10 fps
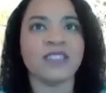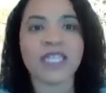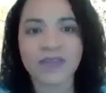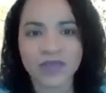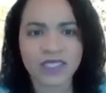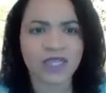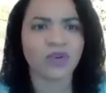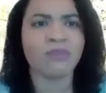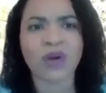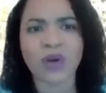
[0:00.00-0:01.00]
deficit
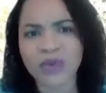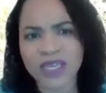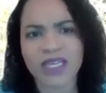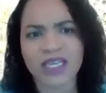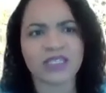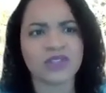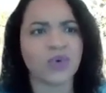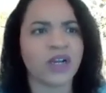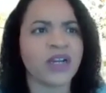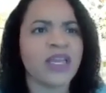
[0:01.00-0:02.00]
or brokenness
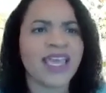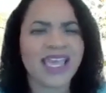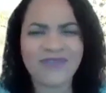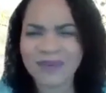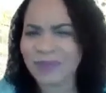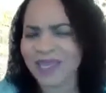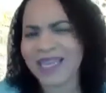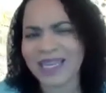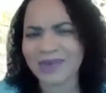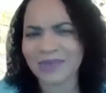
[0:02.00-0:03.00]
or even
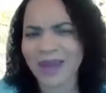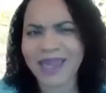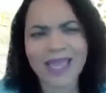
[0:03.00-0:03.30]
pity, right?